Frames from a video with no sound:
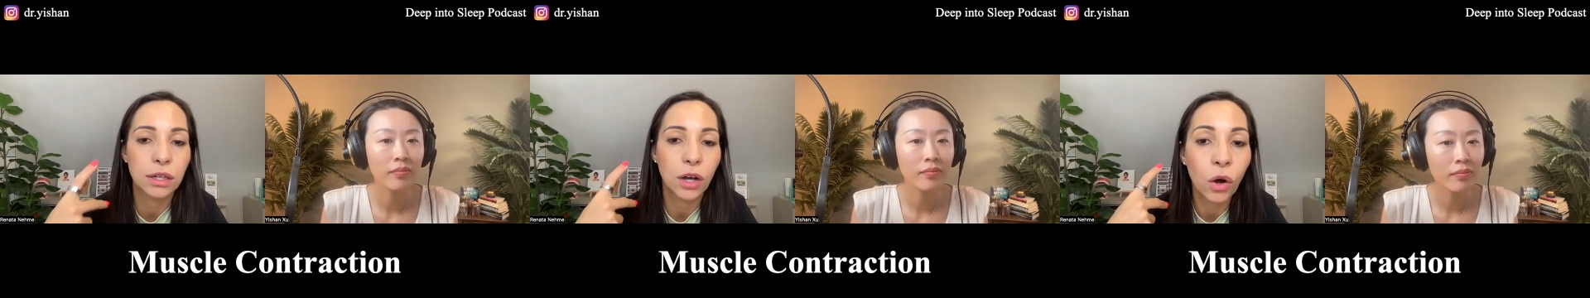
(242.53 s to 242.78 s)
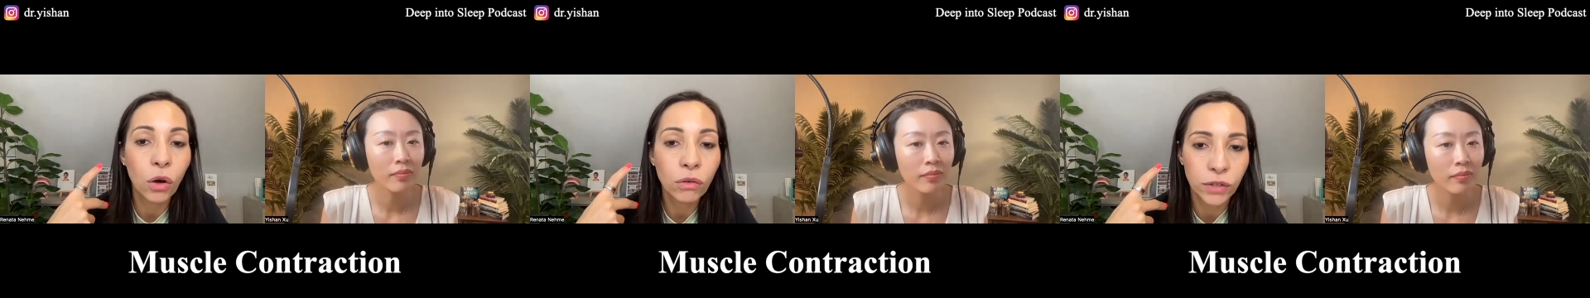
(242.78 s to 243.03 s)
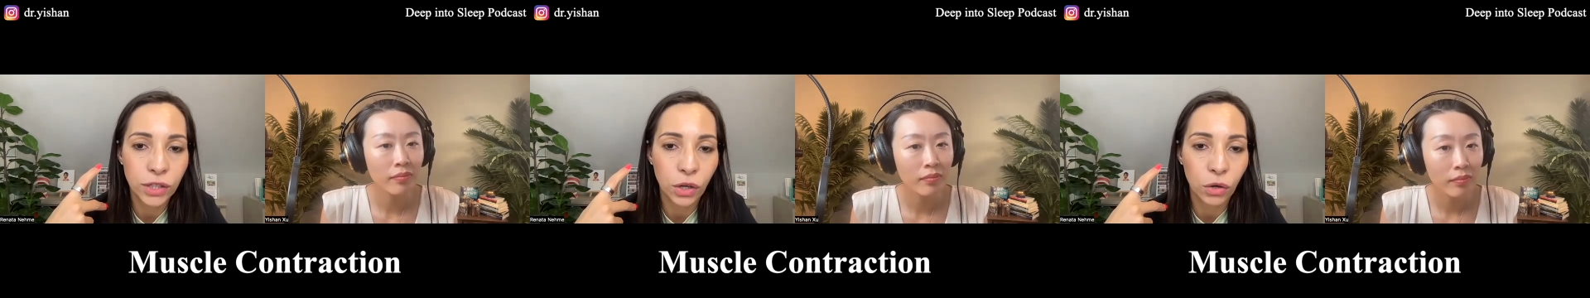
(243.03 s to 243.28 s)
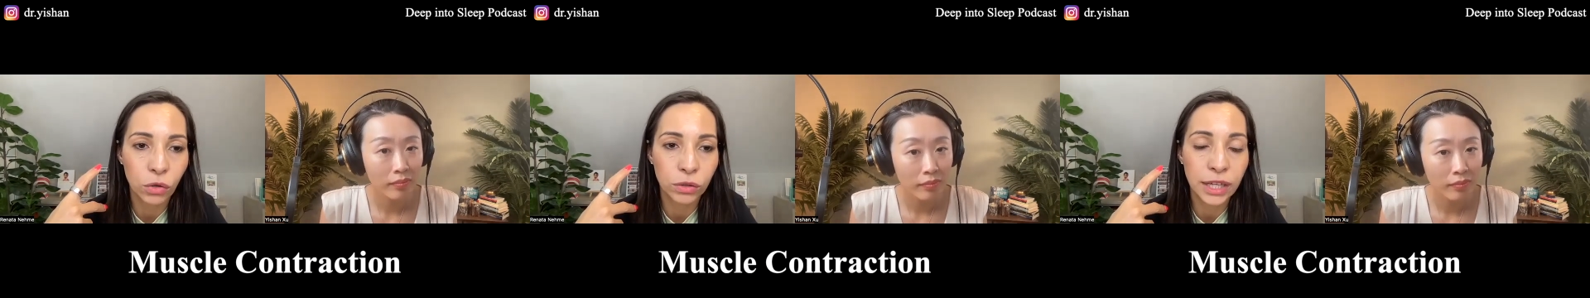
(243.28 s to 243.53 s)
Speaker 1: over the
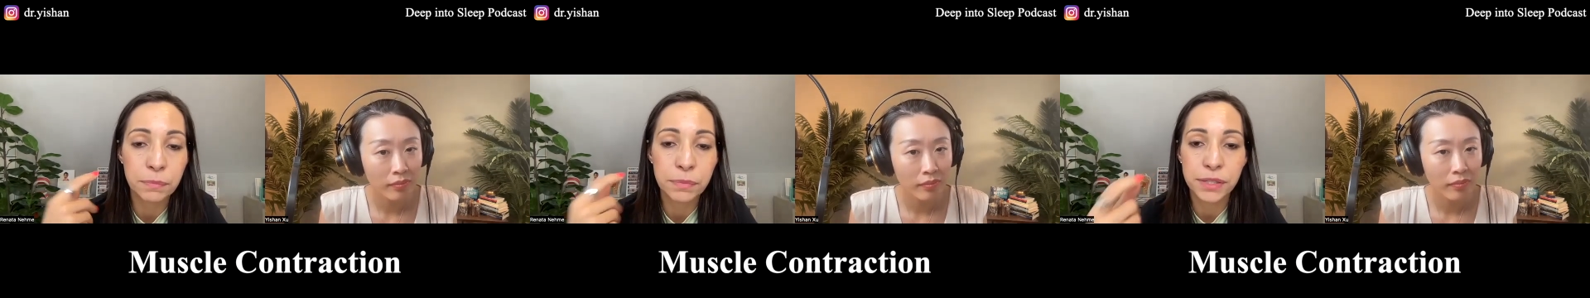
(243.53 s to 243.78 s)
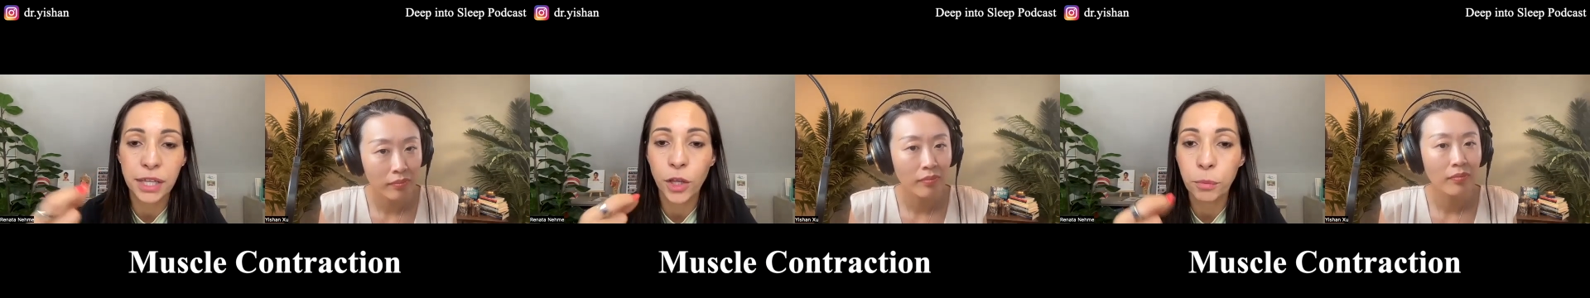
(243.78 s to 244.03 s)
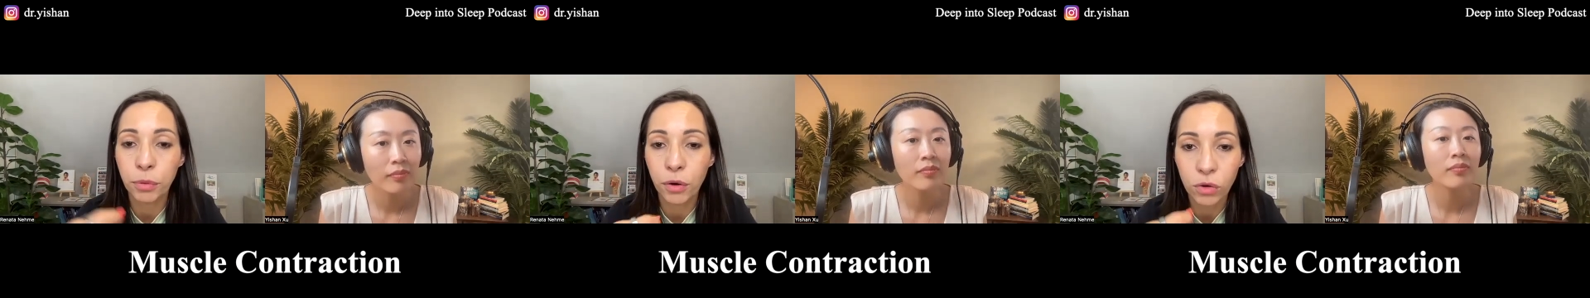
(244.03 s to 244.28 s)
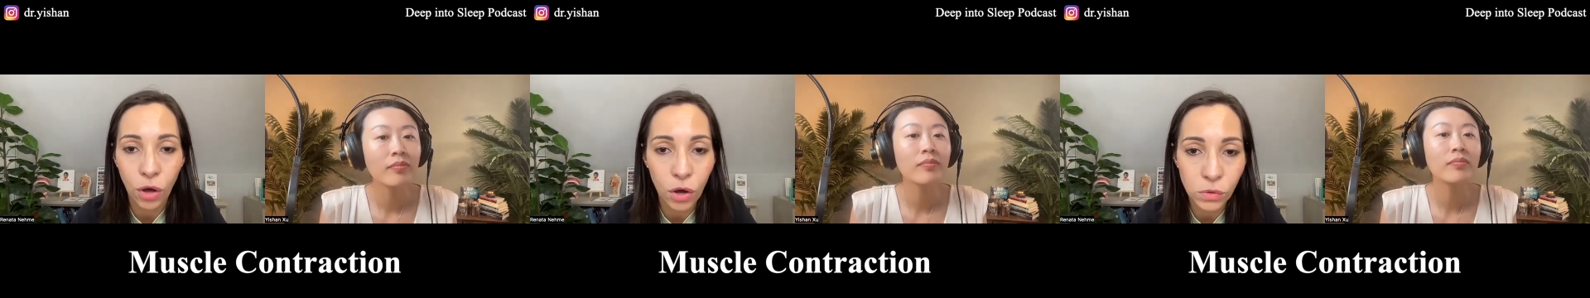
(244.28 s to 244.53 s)
whole lips and you poke
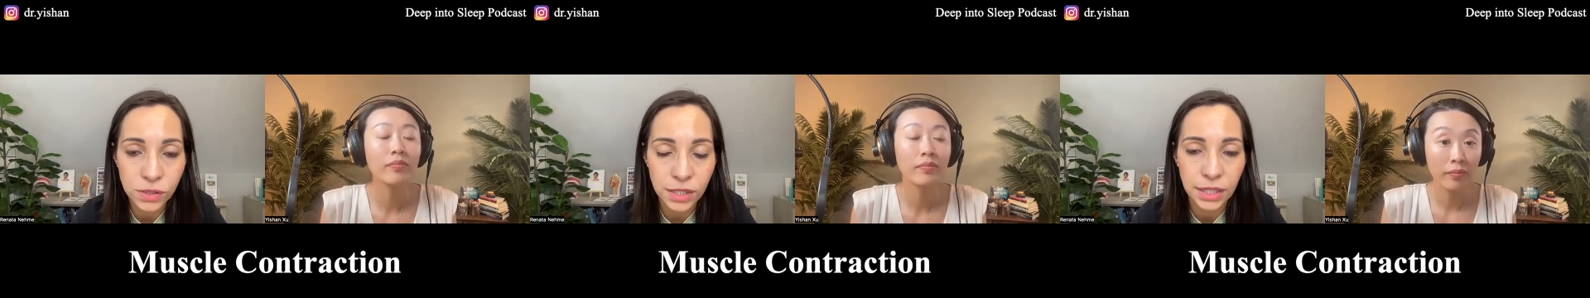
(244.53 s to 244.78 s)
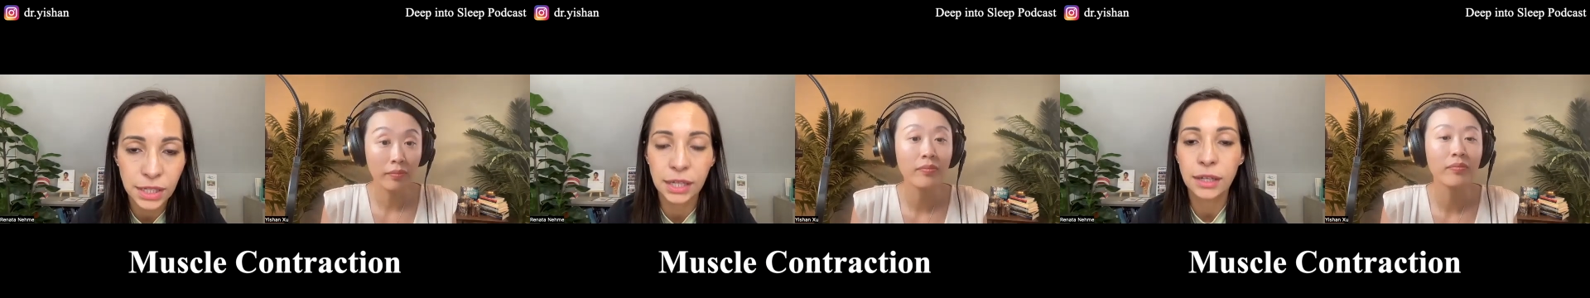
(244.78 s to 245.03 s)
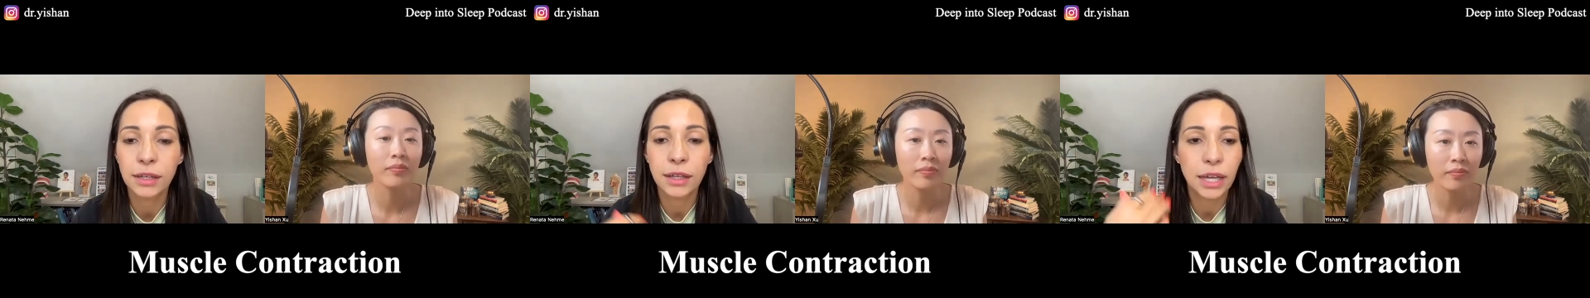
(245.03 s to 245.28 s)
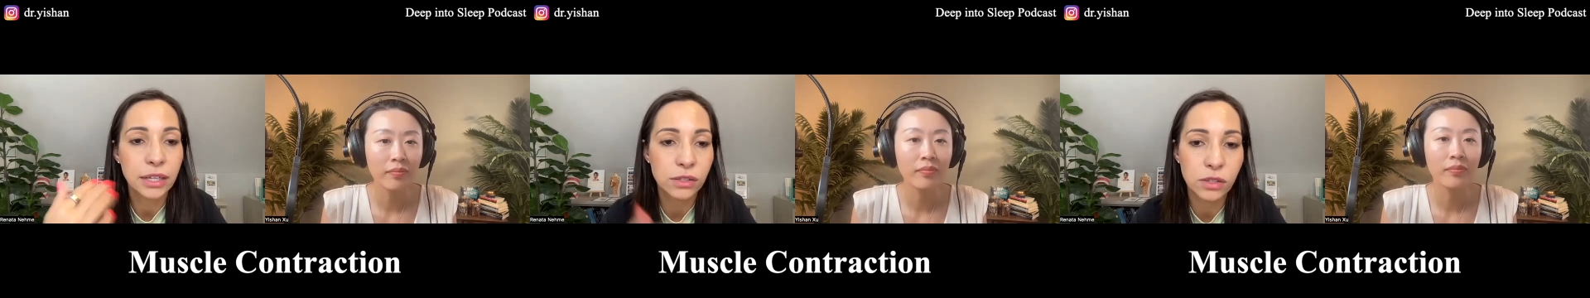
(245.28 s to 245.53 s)
holes in it
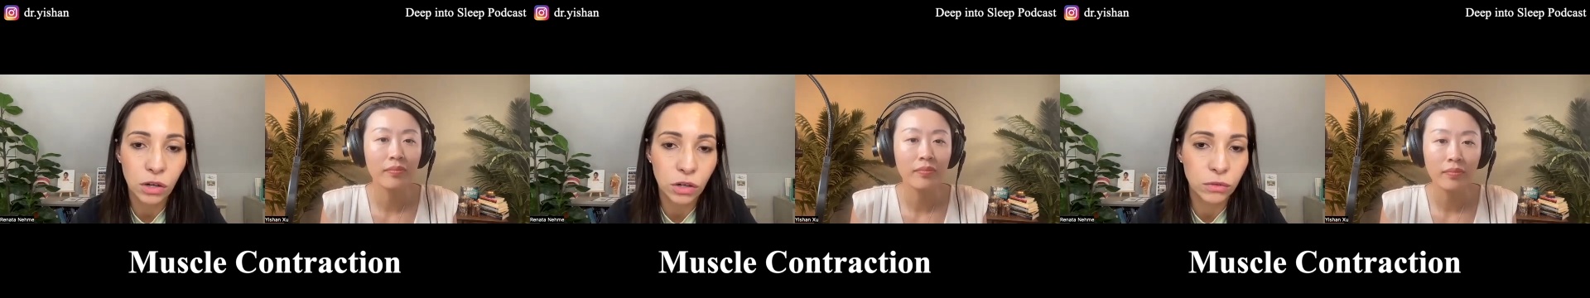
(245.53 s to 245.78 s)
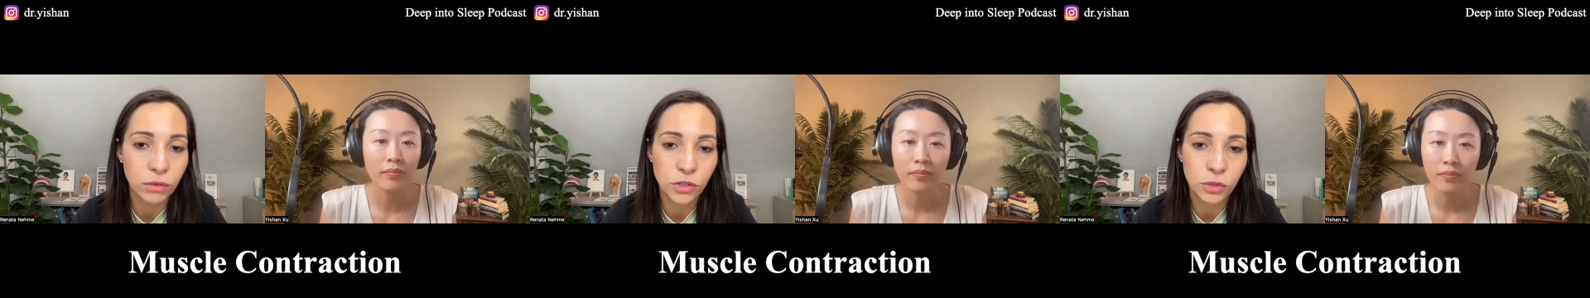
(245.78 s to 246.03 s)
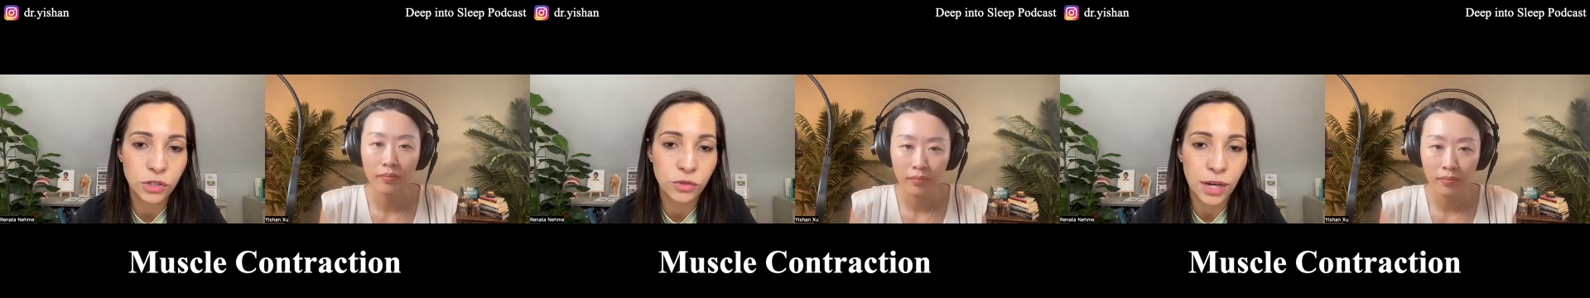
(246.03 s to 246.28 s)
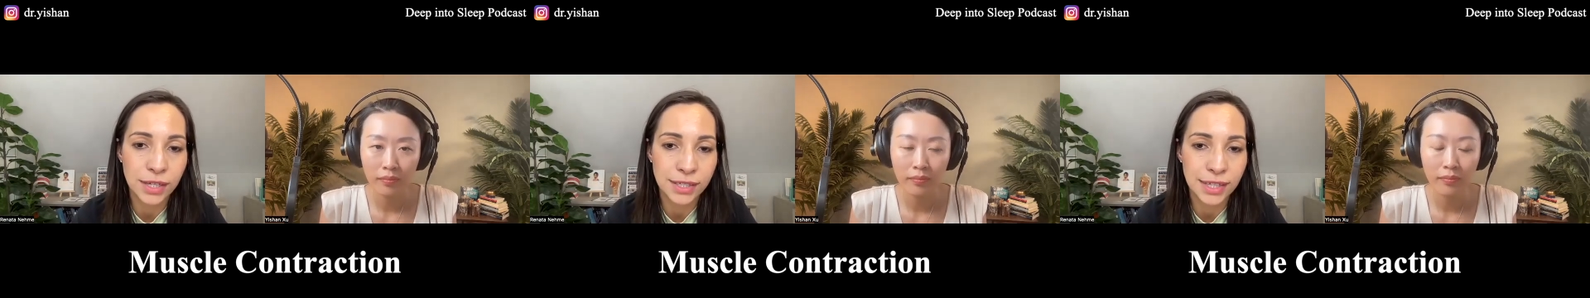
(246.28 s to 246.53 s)
it's not going to
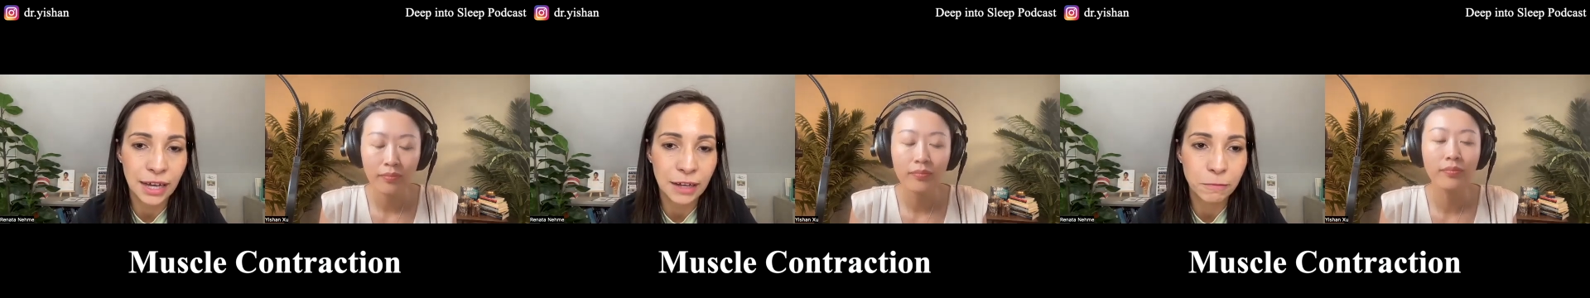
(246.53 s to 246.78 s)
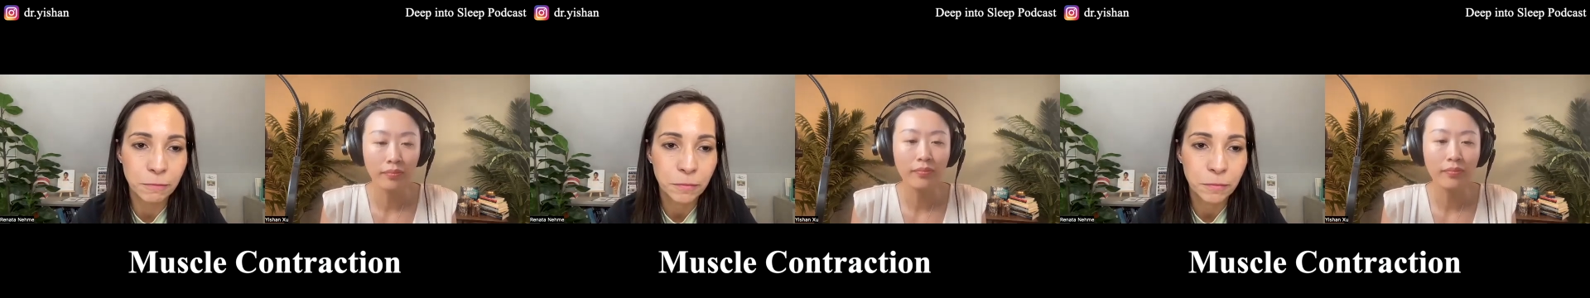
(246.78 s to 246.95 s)
address that